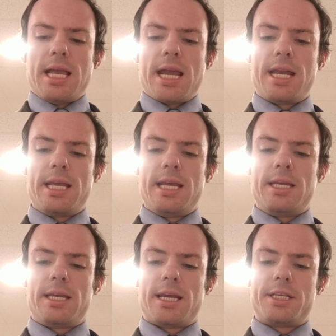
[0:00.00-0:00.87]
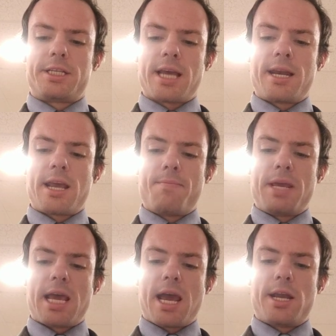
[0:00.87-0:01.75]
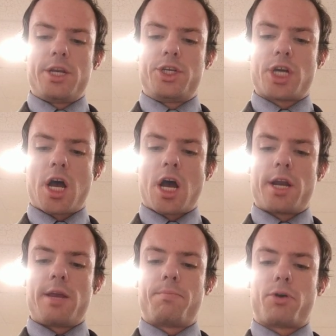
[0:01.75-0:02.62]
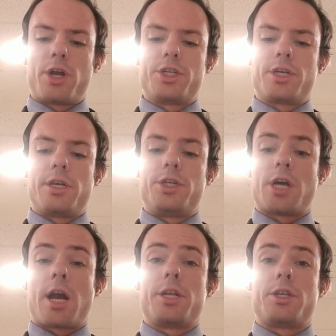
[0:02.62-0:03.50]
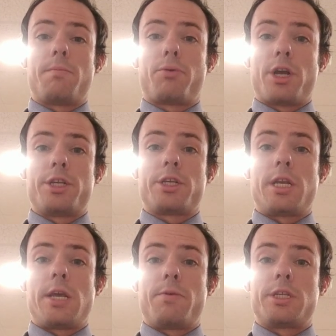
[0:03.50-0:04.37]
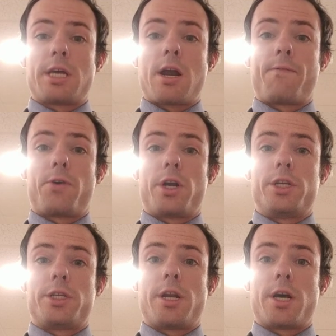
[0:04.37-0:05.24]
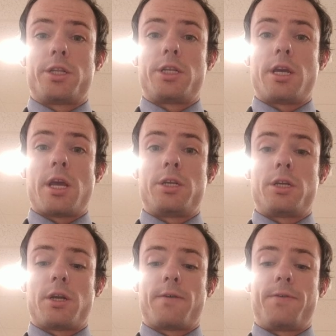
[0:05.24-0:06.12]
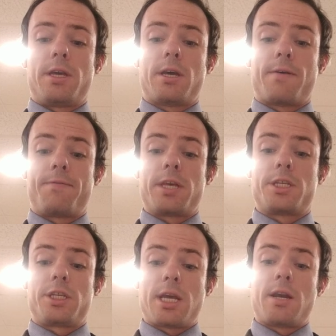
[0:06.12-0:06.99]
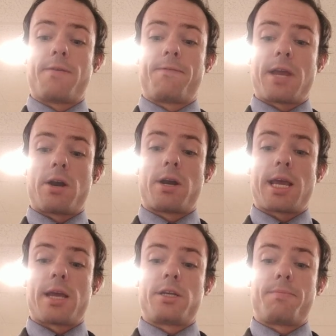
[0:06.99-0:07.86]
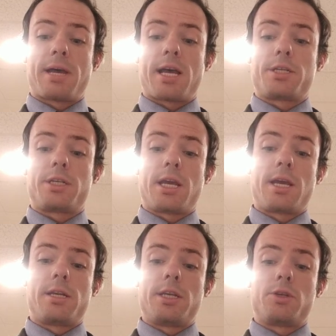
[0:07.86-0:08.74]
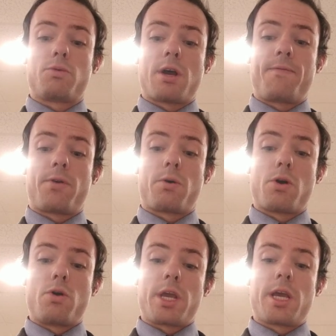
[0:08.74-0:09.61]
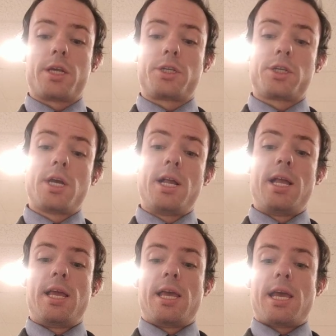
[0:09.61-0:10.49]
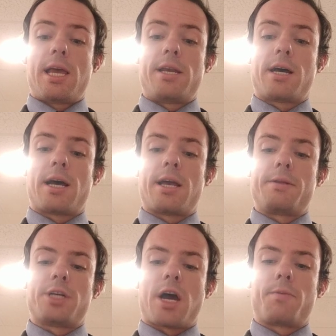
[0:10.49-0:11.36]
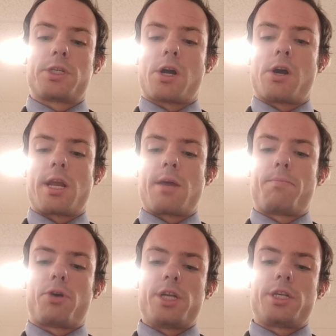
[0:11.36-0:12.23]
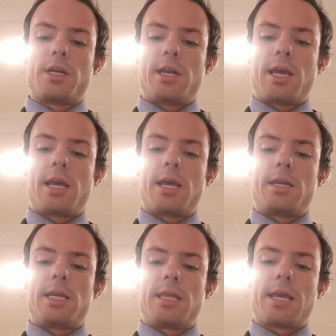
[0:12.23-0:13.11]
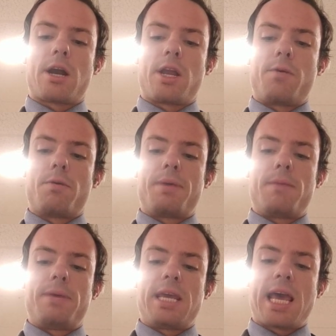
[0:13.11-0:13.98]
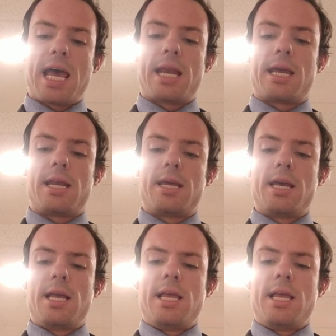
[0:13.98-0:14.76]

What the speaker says: And sent and beheaded John in prison. John is in prison. He was there for his denunciation of the sin of Herod Antipas and his wife Herodias. And John was already in prison, and he would be beheaded.